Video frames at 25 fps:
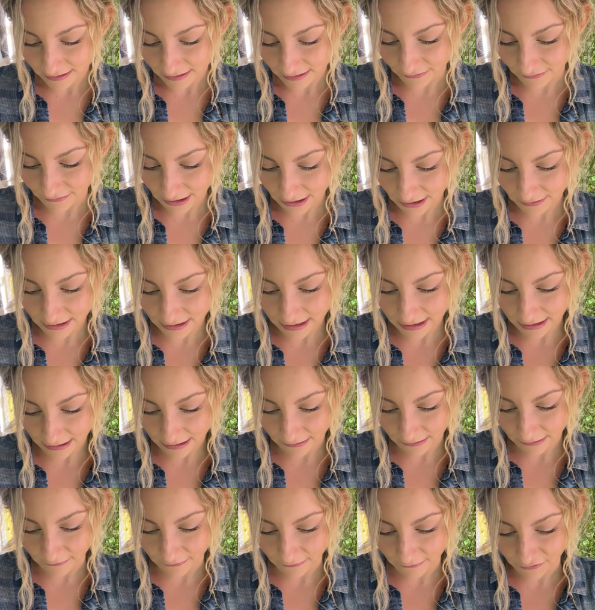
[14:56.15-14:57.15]
Very,
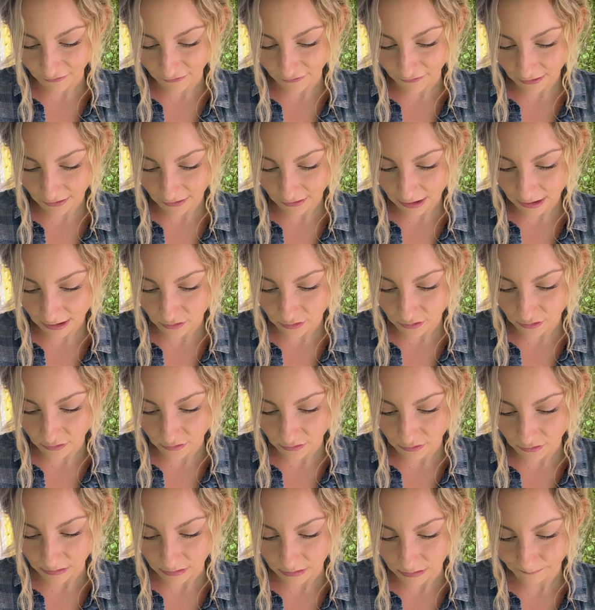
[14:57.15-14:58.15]
very
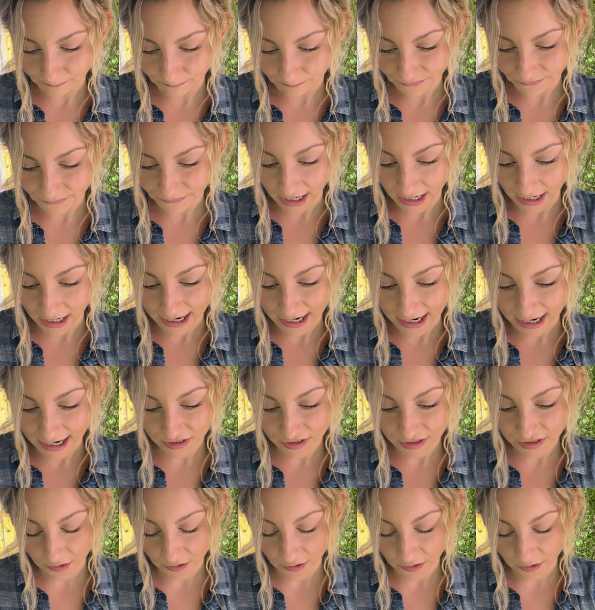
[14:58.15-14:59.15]
cool. Yeah,
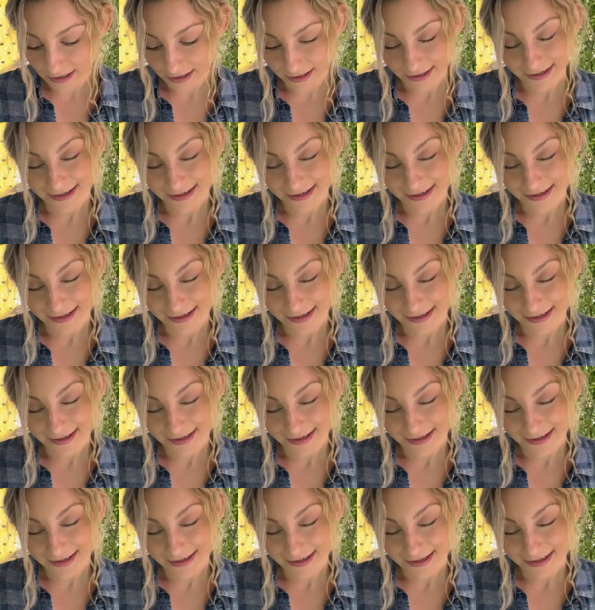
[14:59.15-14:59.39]
so